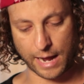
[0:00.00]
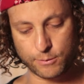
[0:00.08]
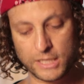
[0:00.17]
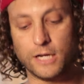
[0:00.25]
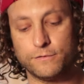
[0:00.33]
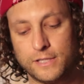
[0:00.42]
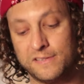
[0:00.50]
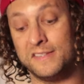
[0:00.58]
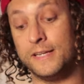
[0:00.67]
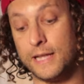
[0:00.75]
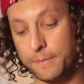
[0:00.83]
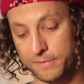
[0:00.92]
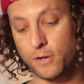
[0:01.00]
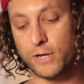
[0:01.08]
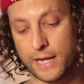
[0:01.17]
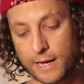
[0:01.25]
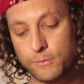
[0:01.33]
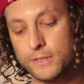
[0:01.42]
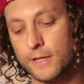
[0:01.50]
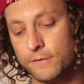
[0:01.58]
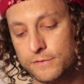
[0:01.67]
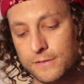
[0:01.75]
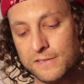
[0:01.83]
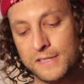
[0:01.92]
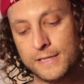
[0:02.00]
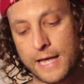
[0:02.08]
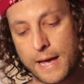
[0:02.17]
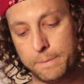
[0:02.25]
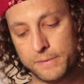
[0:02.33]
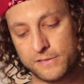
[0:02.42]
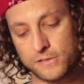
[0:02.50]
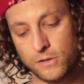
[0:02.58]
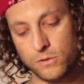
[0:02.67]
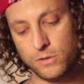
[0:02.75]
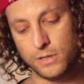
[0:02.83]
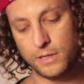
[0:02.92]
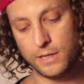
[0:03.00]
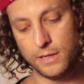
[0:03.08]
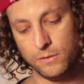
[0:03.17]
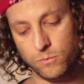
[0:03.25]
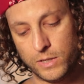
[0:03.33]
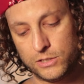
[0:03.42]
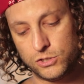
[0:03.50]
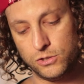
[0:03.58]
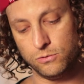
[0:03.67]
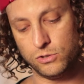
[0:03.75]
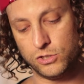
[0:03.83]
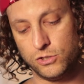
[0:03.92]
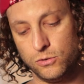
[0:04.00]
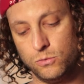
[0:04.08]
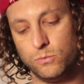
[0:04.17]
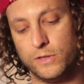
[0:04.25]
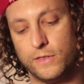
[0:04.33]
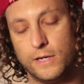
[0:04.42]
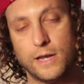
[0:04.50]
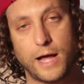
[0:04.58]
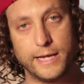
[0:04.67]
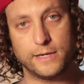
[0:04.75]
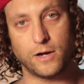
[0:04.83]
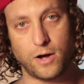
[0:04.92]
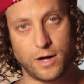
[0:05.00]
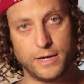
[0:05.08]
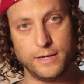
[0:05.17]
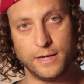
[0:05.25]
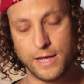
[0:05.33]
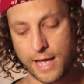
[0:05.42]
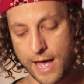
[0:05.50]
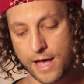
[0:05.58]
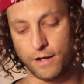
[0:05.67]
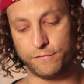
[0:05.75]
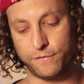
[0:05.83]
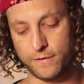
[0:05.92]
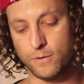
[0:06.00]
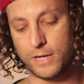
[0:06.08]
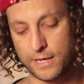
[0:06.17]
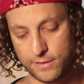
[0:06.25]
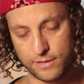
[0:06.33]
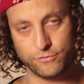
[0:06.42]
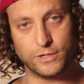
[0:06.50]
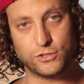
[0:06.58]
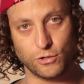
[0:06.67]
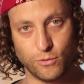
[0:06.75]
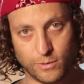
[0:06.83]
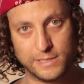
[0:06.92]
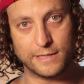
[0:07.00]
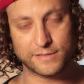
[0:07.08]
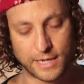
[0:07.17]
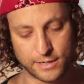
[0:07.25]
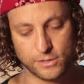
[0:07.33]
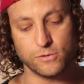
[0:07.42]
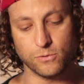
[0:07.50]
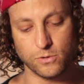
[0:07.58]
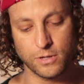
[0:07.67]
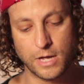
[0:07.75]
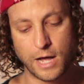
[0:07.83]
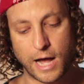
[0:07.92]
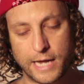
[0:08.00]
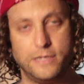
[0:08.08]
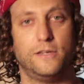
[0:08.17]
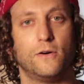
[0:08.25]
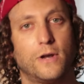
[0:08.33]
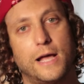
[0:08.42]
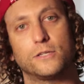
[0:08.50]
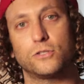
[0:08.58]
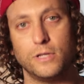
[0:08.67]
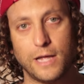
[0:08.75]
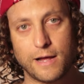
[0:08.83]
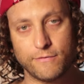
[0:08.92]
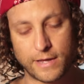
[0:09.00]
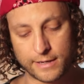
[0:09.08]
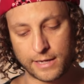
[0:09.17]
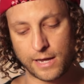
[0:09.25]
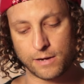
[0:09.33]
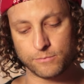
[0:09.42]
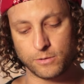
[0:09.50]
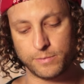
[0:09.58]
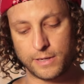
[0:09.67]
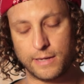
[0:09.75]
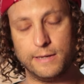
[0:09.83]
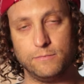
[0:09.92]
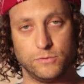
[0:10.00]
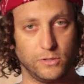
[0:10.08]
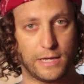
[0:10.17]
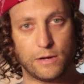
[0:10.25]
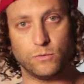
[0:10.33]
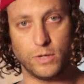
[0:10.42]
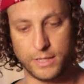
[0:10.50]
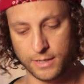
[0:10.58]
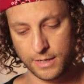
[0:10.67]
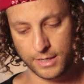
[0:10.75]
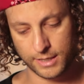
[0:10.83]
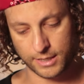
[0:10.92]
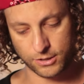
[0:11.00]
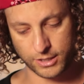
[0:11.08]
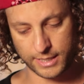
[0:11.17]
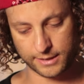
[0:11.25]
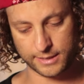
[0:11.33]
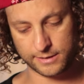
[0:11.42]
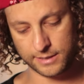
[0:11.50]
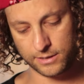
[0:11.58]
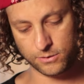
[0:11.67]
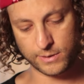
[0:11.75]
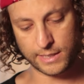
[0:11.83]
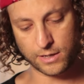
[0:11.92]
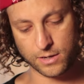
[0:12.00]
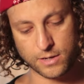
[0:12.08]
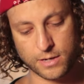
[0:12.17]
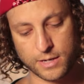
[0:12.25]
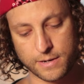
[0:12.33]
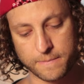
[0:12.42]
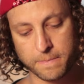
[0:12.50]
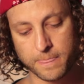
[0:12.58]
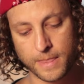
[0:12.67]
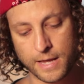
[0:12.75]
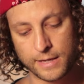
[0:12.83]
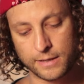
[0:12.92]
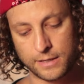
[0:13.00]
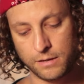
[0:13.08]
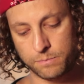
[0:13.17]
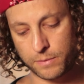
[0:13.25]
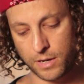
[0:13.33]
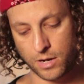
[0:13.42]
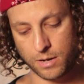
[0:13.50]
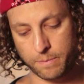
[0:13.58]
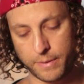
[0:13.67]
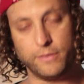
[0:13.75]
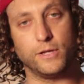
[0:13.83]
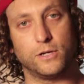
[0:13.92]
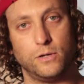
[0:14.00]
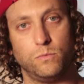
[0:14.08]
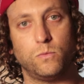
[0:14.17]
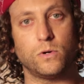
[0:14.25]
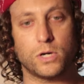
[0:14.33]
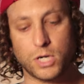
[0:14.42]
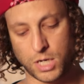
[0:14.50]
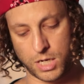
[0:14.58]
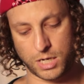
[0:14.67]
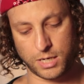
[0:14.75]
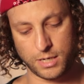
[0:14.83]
would love to see an episode, okay, I would love to see an episode in which you shoot with the Nikon F. Okay, the original one. That's kind of cool. I don't actually have that camera, but I will get one. Alright, continuing on. Keep up the good work.